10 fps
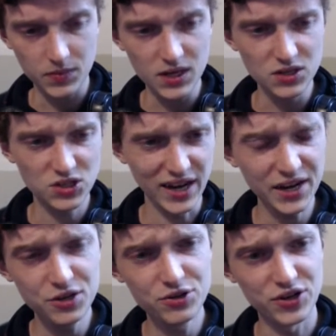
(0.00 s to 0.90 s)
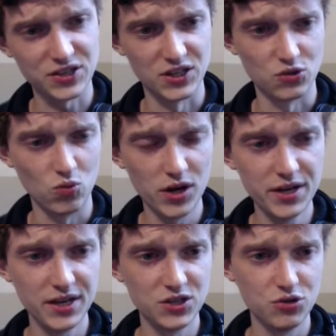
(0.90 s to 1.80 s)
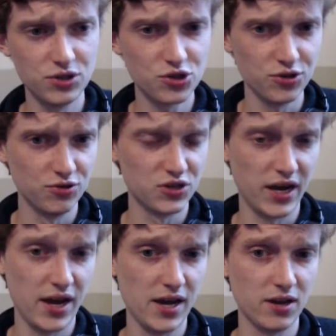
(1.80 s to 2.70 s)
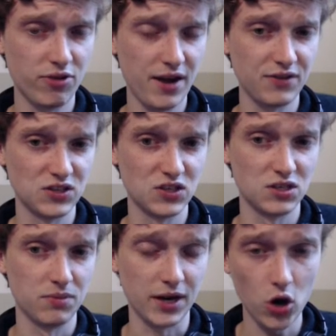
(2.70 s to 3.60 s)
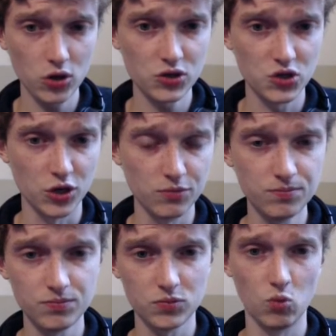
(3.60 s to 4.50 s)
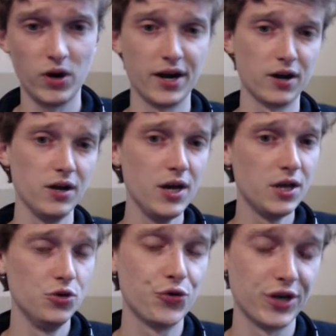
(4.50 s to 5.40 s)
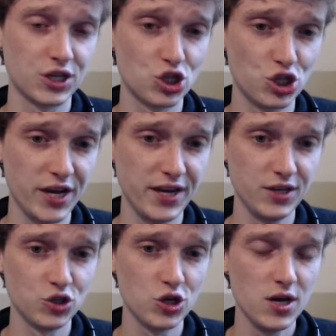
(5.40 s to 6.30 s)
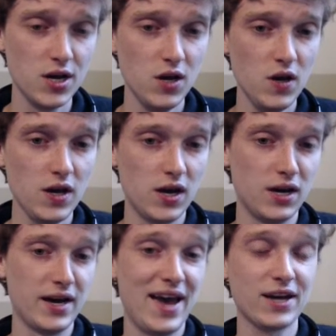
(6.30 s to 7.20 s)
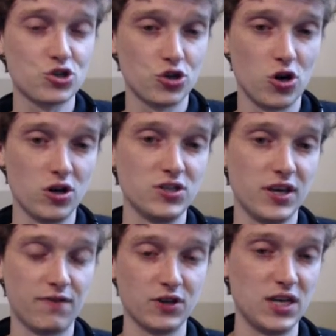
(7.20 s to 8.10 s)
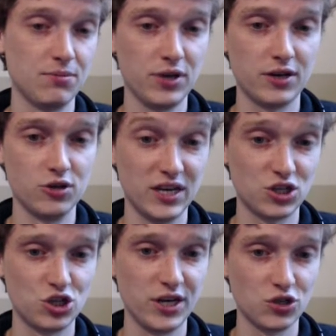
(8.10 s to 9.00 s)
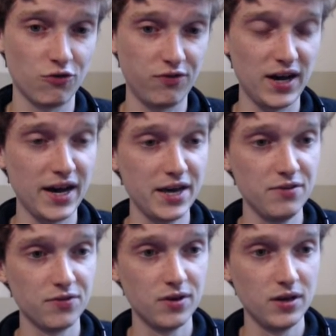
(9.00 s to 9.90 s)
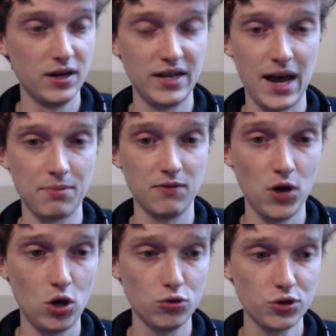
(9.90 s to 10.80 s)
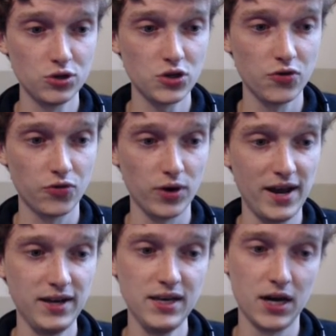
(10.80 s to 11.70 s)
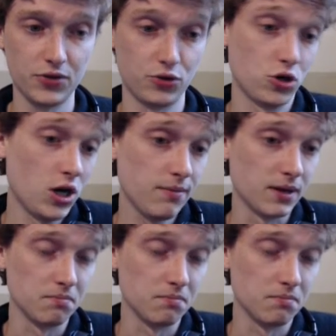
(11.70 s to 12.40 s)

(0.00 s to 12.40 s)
So how do you address this? One is you introduce a crafting system like Hearthstone, where you could exchange extra cards. Like, for example, I could exchange 5 adaptive Hulkers for any other common.